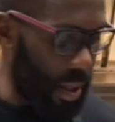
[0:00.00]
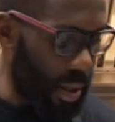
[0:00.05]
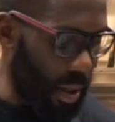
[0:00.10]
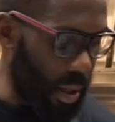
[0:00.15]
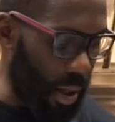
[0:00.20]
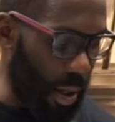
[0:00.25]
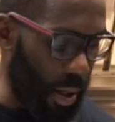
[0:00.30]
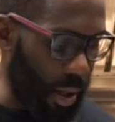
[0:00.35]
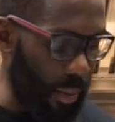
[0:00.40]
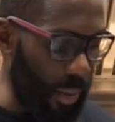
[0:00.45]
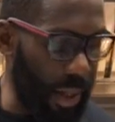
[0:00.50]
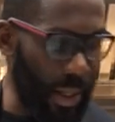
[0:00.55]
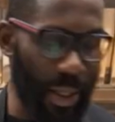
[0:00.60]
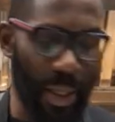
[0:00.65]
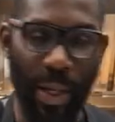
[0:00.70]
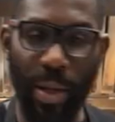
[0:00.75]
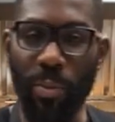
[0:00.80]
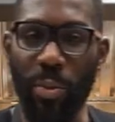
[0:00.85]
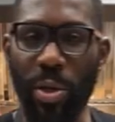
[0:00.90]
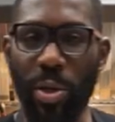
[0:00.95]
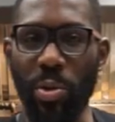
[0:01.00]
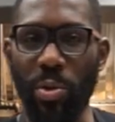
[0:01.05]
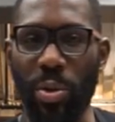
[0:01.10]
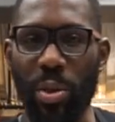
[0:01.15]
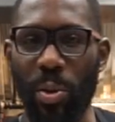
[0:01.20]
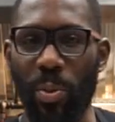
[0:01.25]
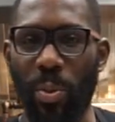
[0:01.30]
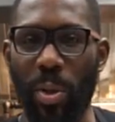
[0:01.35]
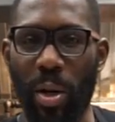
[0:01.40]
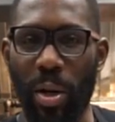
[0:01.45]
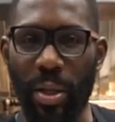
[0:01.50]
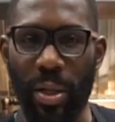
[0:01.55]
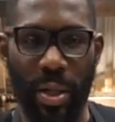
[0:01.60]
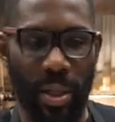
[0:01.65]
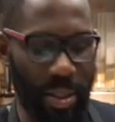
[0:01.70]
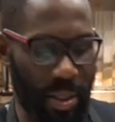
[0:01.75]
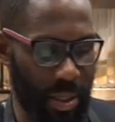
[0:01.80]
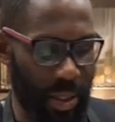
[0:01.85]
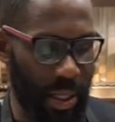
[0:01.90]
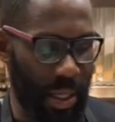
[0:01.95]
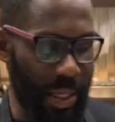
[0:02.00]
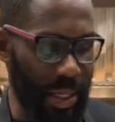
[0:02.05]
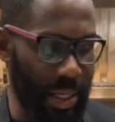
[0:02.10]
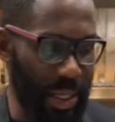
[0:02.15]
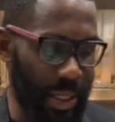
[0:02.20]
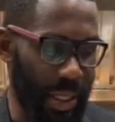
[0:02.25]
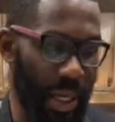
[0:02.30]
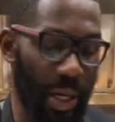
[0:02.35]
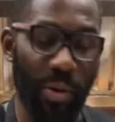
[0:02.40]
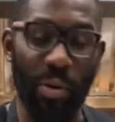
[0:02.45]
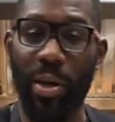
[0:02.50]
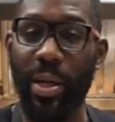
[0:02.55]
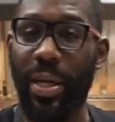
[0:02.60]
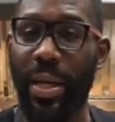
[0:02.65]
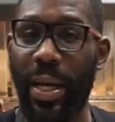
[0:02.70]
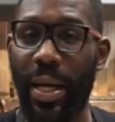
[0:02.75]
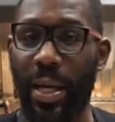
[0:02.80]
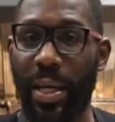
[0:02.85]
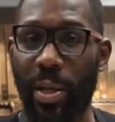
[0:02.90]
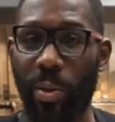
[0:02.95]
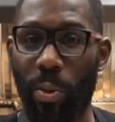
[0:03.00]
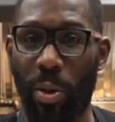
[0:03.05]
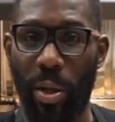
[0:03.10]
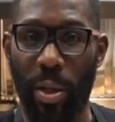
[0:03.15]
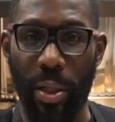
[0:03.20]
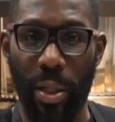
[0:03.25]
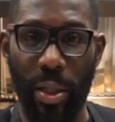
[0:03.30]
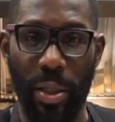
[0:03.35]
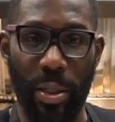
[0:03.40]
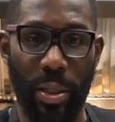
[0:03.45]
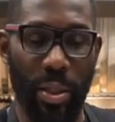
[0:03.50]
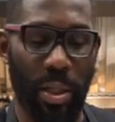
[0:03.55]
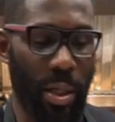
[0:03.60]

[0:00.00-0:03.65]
And then we use some walnuts, and these here are candy walnuts.